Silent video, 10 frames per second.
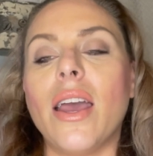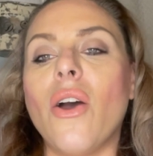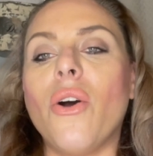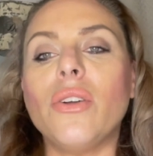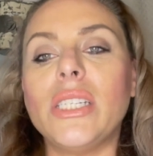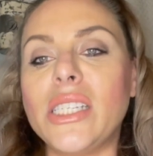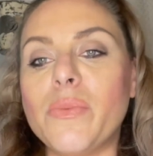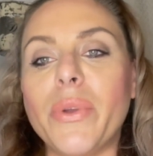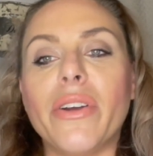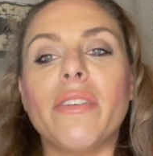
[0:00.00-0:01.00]
Holy
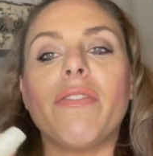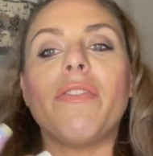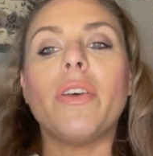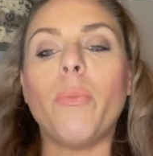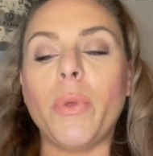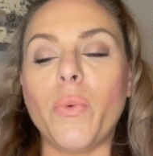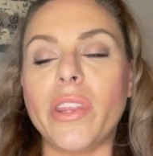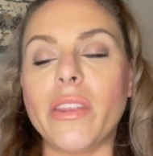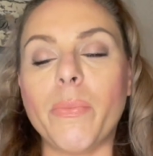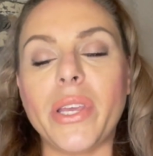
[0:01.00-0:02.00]
Spirit, fill me
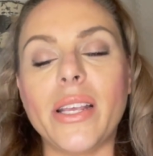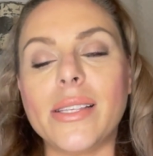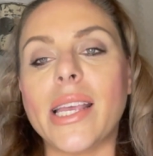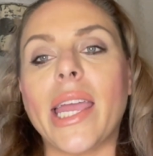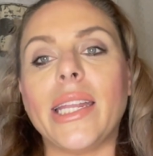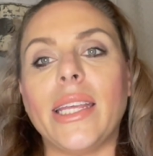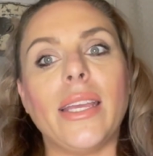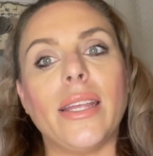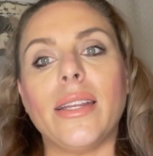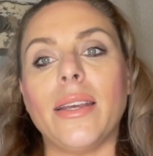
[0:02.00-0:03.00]
with the peace I
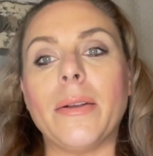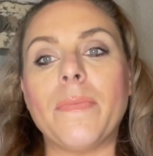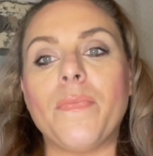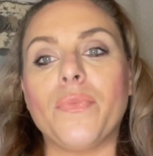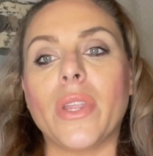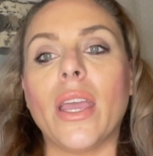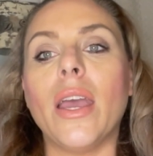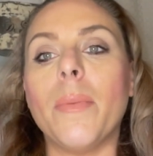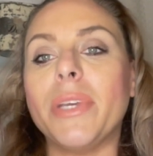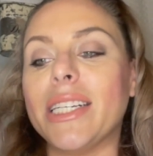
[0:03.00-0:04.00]
need.
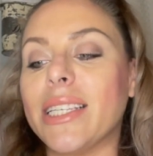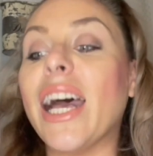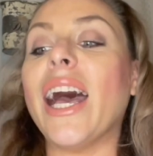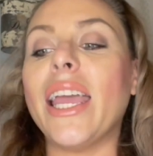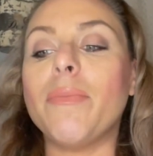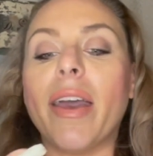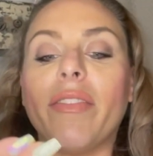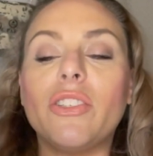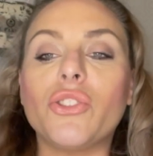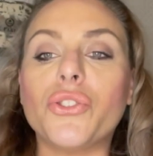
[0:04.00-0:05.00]
Because I'm
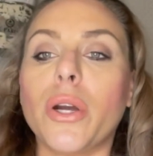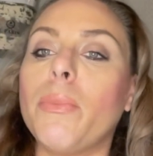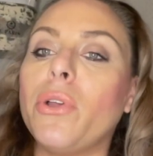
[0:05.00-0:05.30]
having trouble